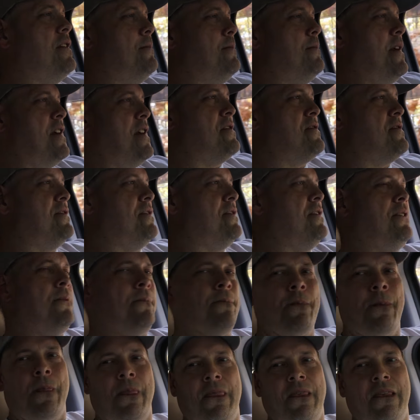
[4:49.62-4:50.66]
of them, actually.
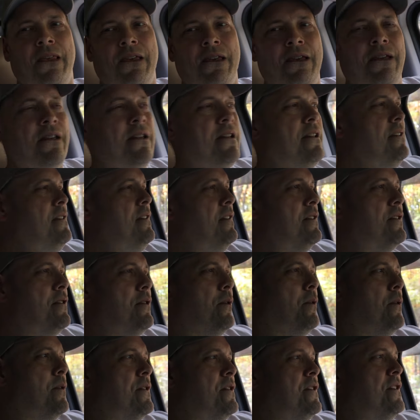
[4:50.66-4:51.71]
It's a
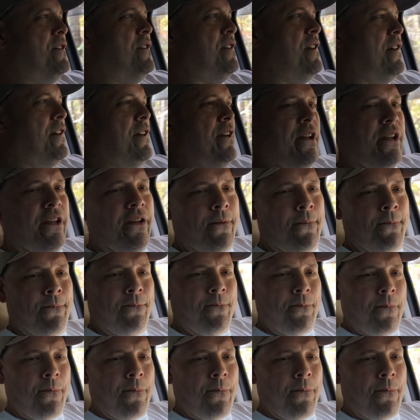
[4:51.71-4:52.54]
gorgeous area.